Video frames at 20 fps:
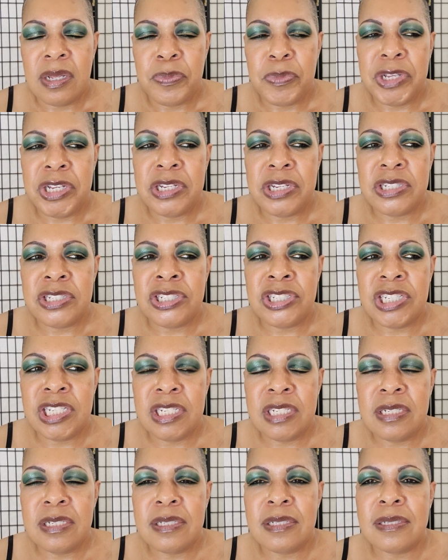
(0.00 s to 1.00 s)
because
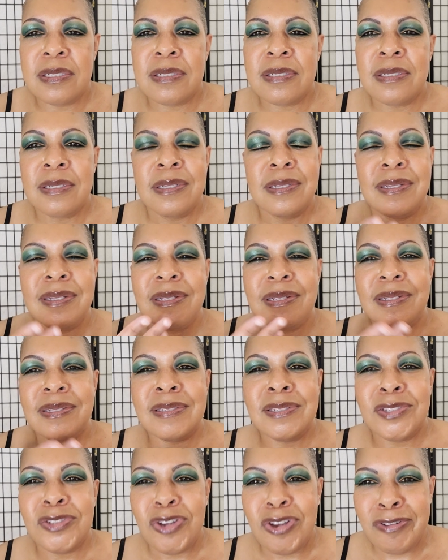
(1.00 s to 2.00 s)
she's
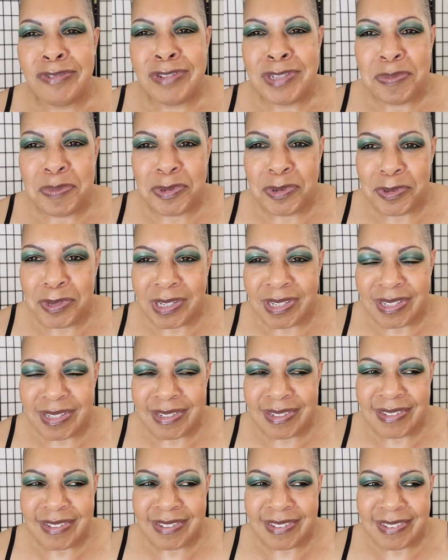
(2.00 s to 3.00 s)
soft
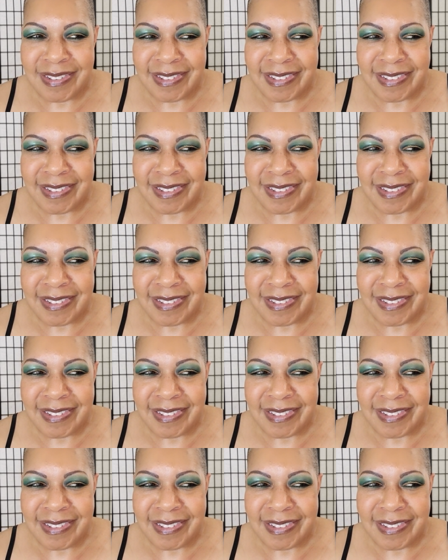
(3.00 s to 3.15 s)
spoken.